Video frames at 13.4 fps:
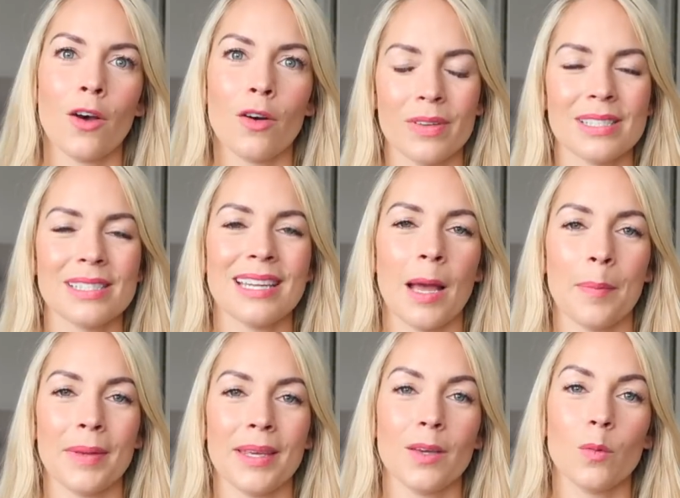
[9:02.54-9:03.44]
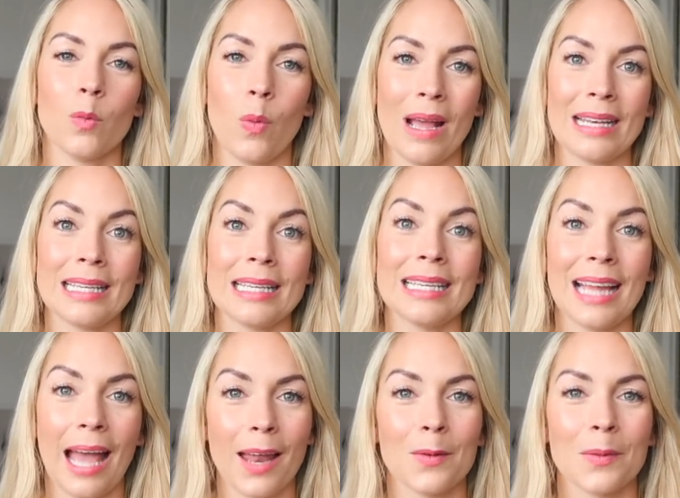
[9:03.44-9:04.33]
off his nappy when he'd
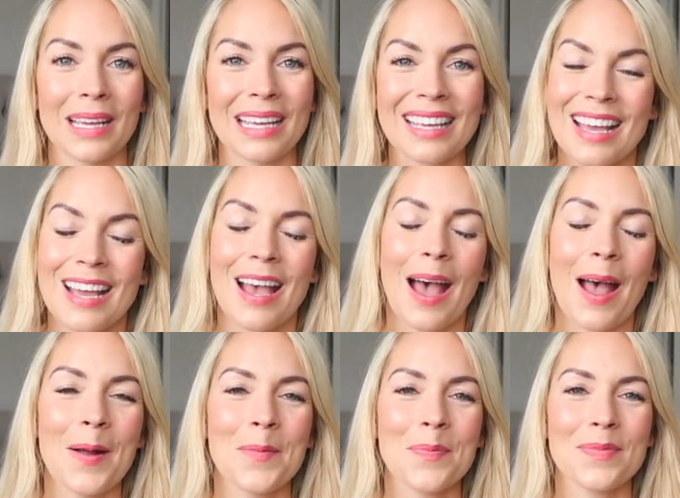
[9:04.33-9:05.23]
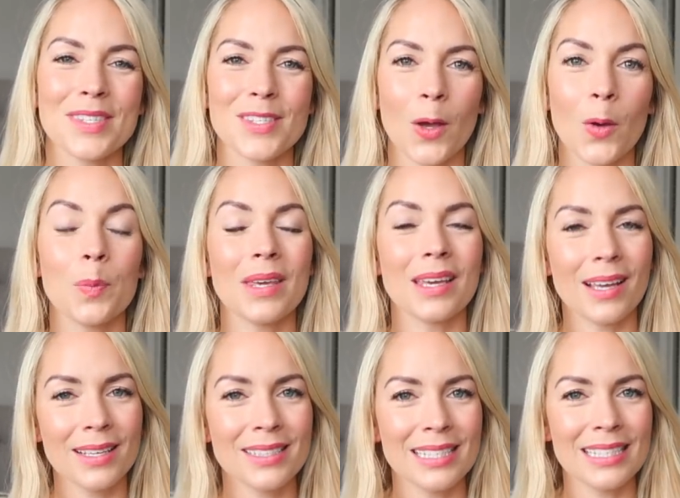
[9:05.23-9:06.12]
had a wee. Um, so
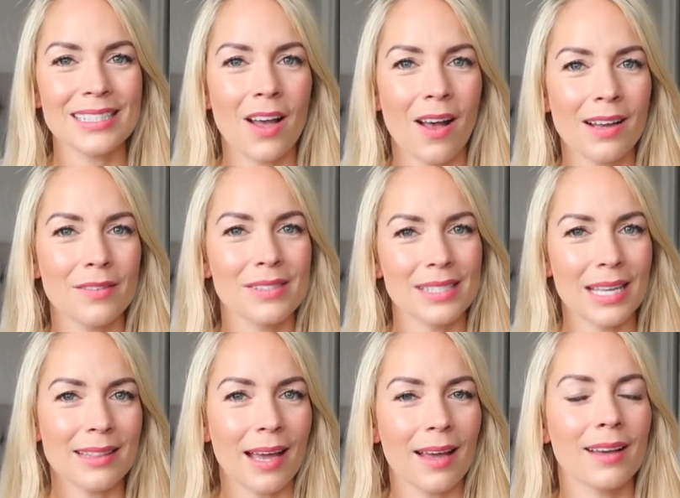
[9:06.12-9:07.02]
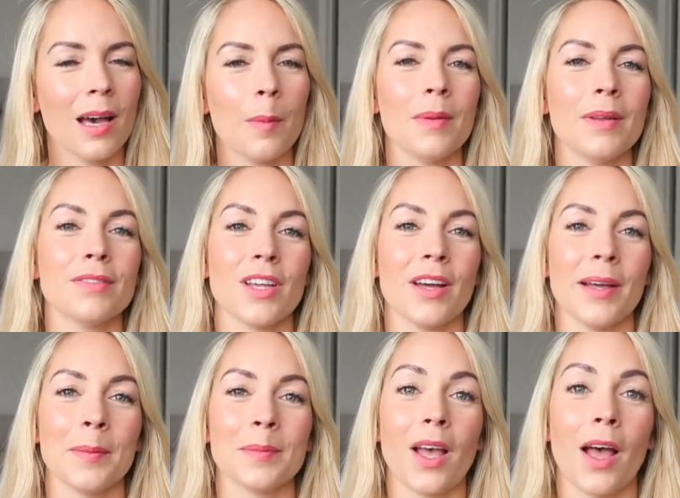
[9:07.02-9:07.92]
because he's kind of said that a couple of
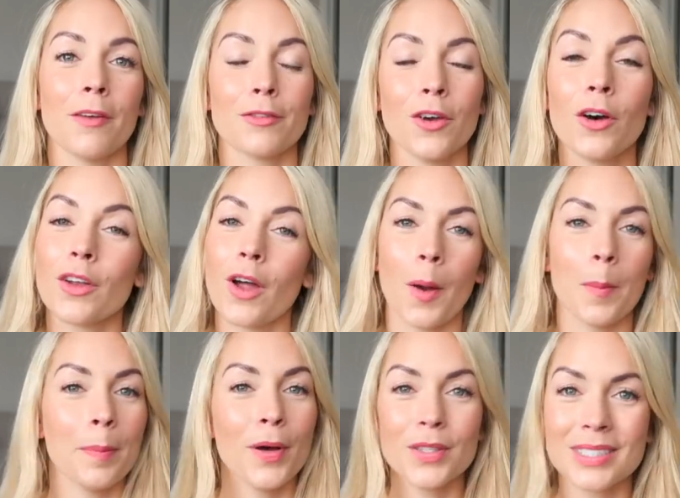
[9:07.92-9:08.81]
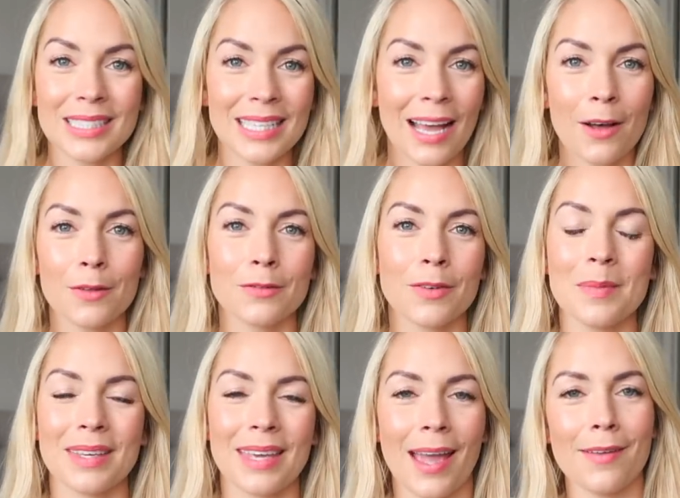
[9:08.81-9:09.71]
times, I've got our potty out
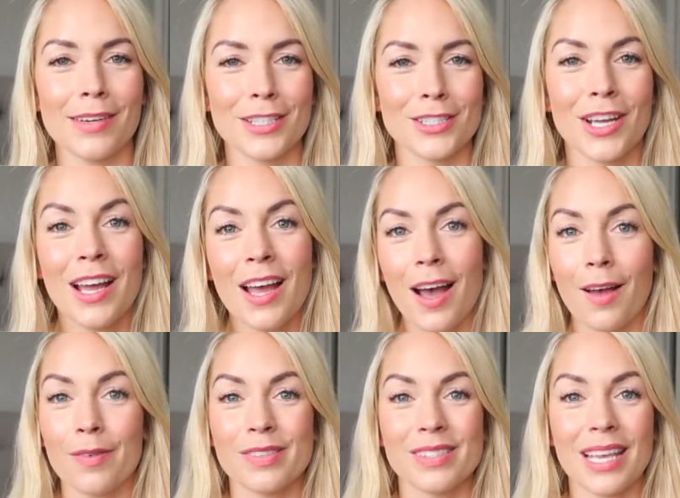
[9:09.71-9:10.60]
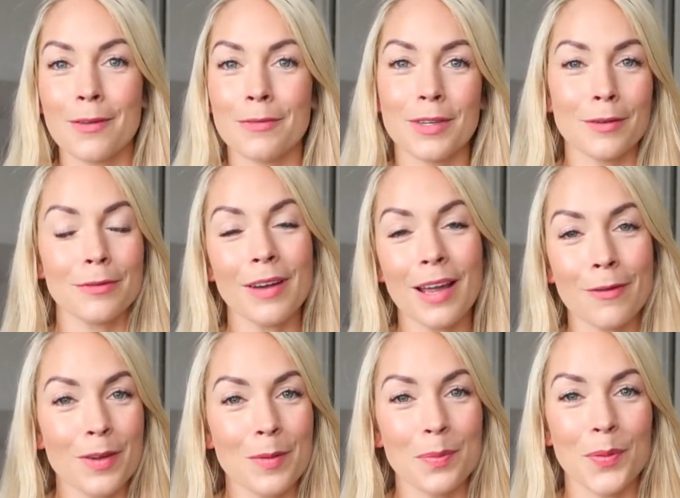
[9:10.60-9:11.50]
from the garage. I've saved it for
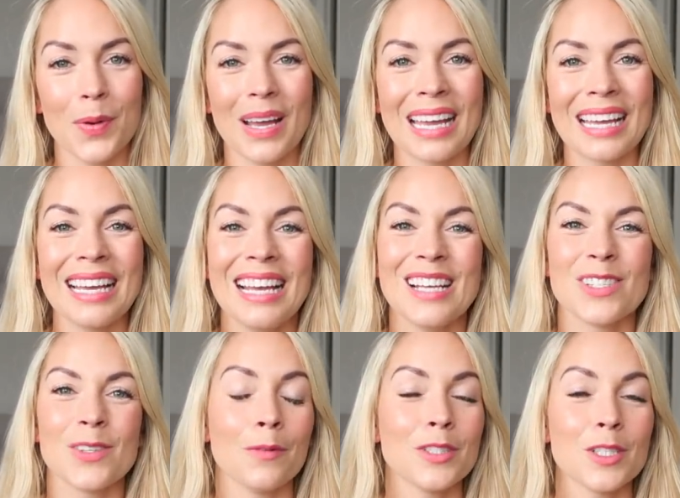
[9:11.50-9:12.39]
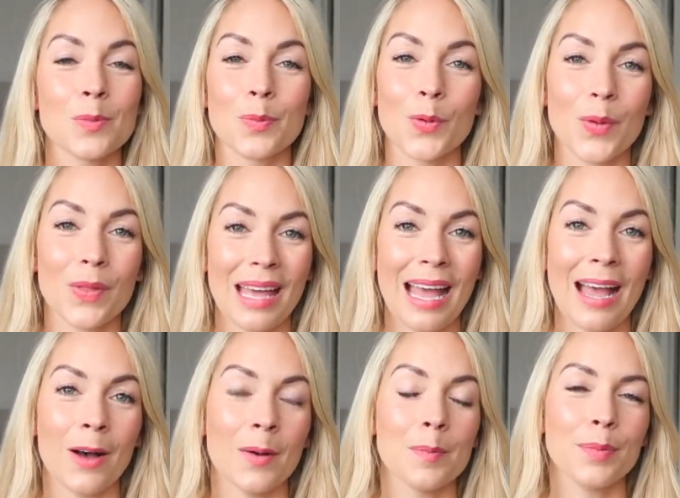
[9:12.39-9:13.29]
every boy. So I've just brought that
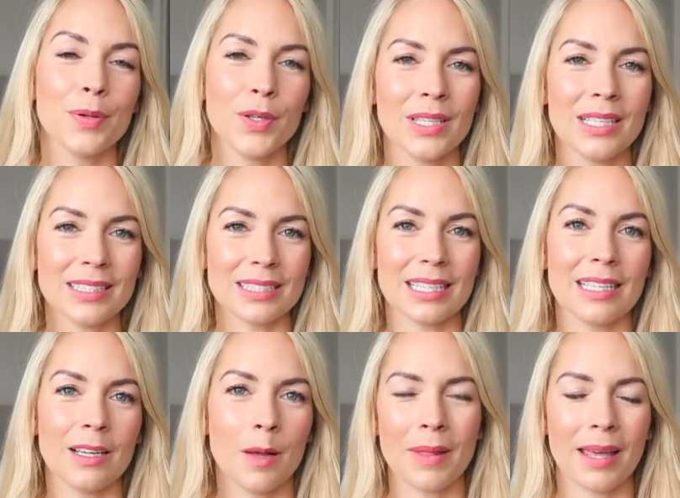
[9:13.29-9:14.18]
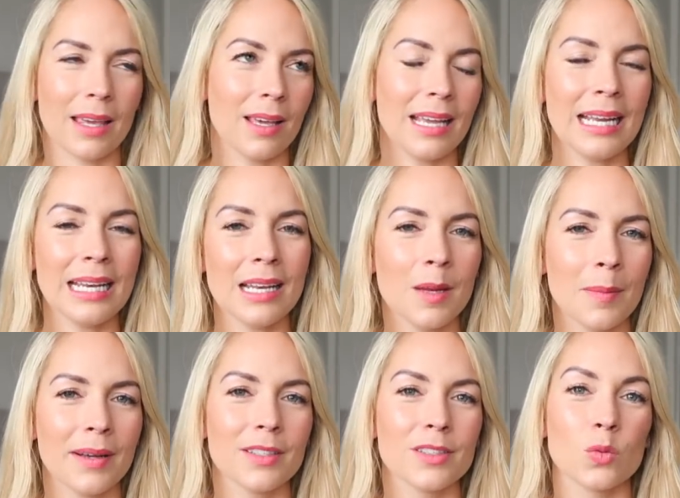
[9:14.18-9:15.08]
out and put it uh, like in and
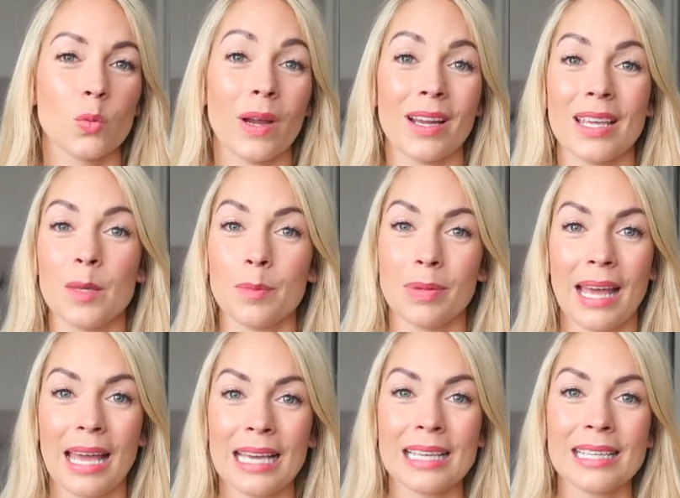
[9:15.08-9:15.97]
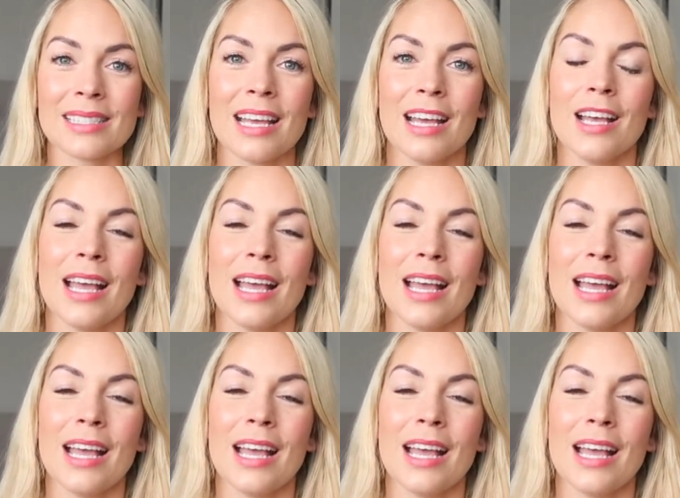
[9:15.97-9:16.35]
amongst where he plays.